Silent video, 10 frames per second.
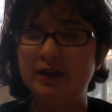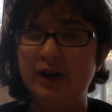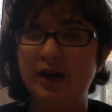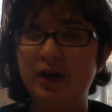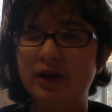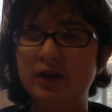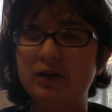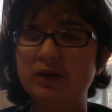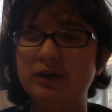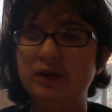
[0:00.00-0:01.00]
Because
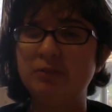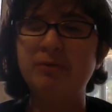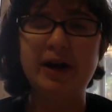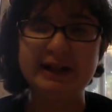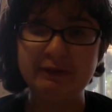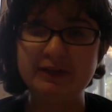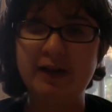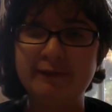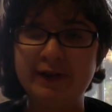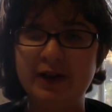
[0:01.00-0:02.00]
her body was
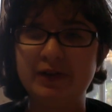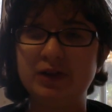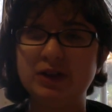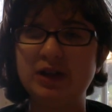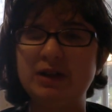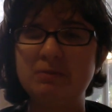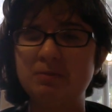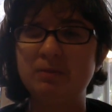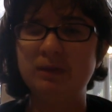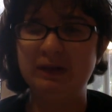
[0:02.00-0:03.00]
not found, so she's not
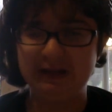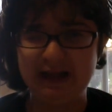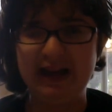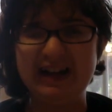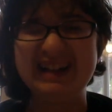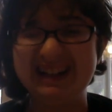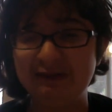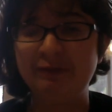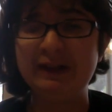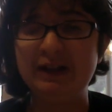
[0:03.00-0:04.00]
dead. At least
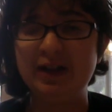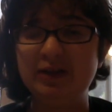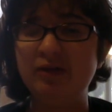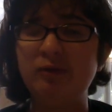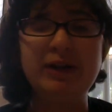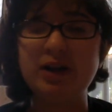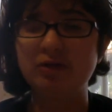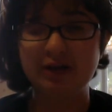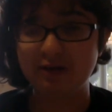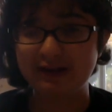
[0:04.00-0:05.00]
we
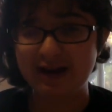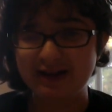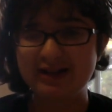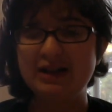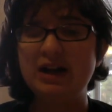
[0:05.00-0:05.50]
don't know yet.